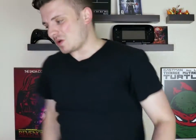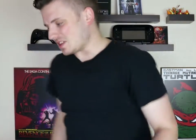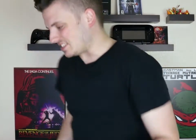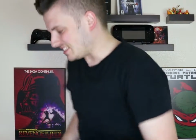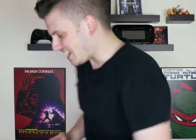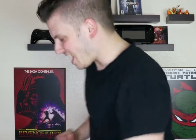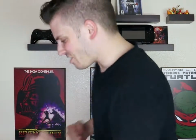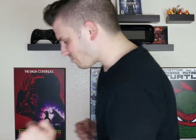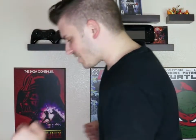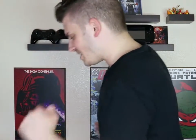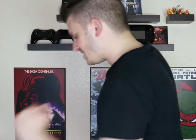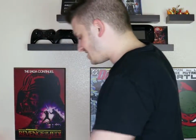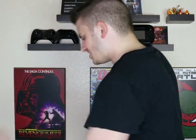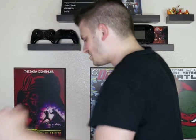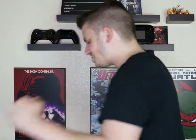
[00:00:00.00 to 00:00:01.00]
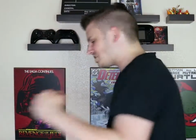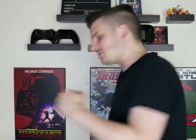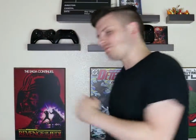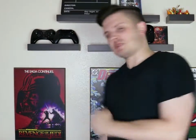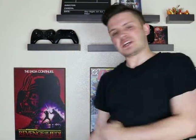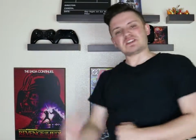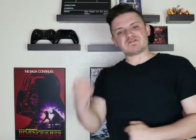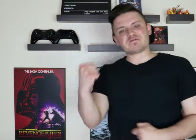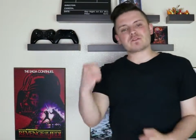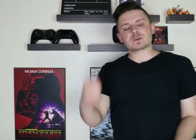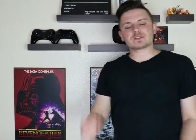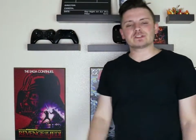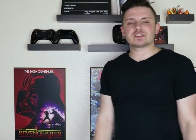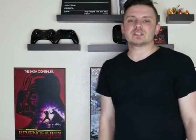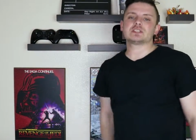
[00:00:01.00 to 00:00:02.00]
is not ready to jump head
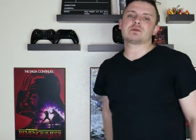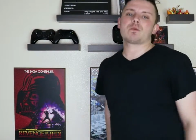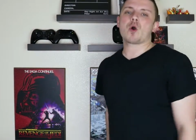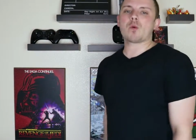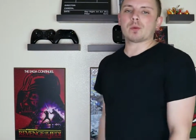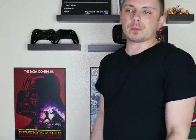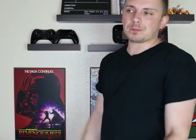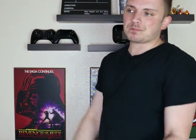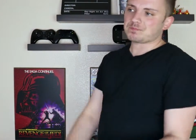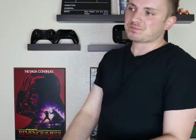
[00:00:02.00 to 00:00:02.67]
first into mobile.